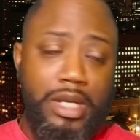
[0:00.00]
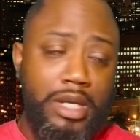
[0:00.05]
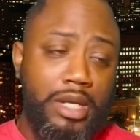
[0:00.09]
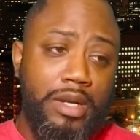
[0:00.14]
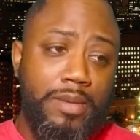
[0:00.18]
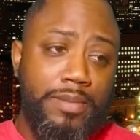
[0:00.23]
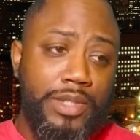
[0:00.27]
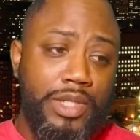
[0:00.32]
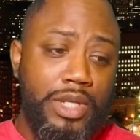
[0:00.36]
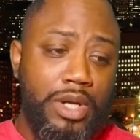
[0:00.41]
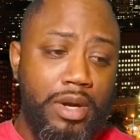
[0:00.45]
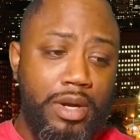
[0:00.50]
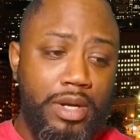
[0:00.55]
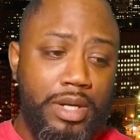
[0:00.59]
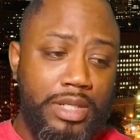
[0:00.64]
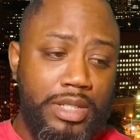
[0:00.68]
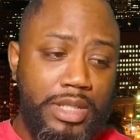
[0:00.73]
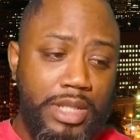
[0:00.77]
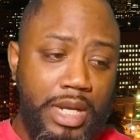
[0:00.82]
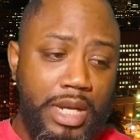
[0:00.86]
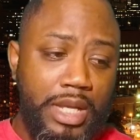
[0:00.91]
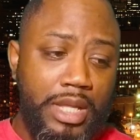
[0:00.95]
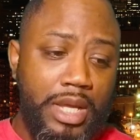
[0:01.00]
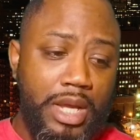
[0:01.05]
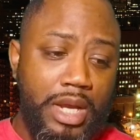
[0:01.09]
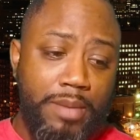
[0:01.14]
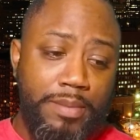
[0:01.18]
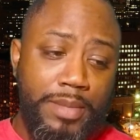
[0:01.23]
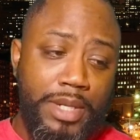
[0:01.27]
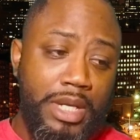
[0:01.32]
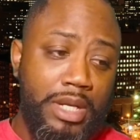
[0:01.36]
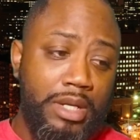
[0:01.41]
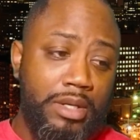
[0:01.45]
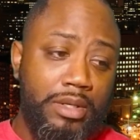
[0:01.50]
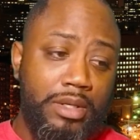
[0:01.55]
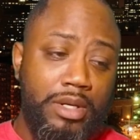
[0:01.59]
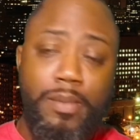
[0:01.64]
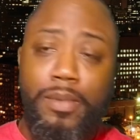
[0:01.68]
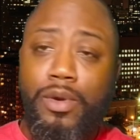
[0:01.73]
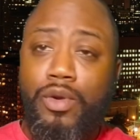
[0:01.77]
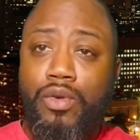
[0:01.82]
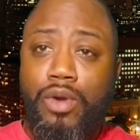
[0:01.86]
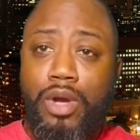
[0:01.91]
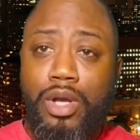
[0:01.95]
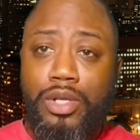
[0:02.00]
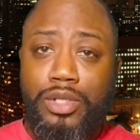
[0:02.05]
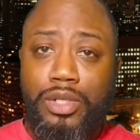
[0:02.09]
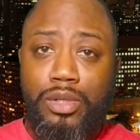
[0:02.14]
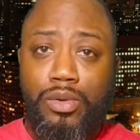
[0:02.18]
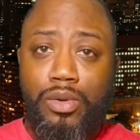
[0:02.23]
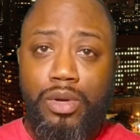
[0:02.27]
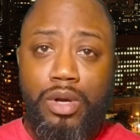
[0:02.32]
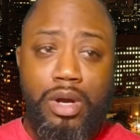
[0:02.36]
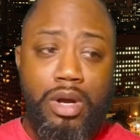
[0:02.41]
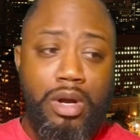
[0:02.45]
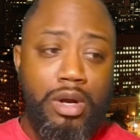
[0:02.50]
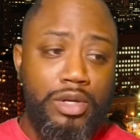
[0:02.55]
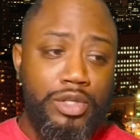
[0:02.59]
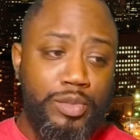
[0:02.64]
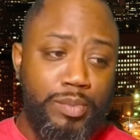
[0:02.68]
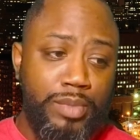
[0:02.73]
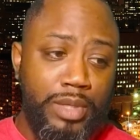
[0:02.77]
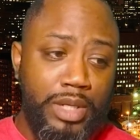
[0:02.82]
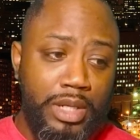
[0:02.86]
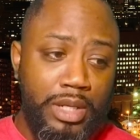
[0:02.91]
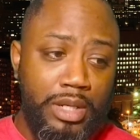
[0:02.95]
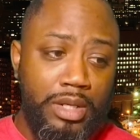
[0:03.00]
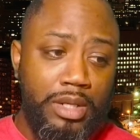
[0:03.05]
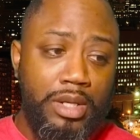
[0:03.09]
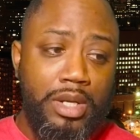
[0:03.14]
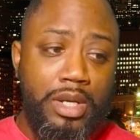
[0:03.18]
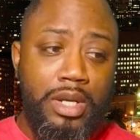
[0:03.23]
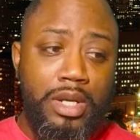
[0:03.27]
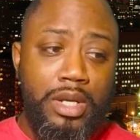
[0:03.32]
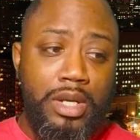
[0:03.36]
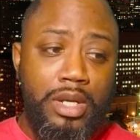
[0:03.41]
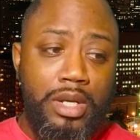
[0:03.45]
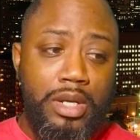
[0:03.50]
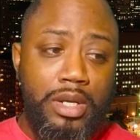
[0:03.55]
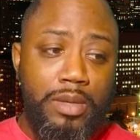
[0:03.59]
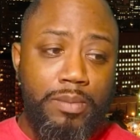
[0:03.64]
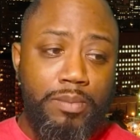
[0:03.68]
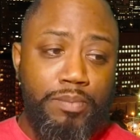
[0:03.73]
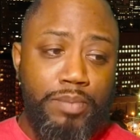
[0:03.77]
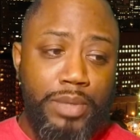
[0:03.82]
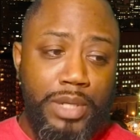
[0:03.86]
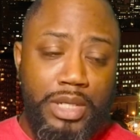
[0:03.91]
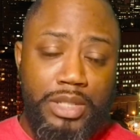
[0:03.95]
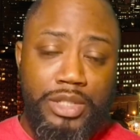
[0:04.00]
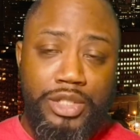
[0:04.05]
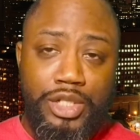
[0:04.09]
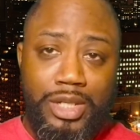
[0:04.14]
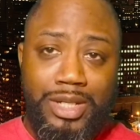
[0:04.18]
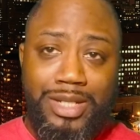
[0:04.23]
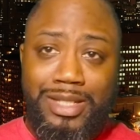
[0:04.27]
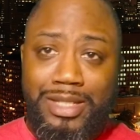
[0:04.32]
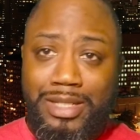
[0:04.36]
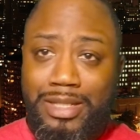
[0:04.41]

and I'm sorry to say that I may come across a little harsh, but but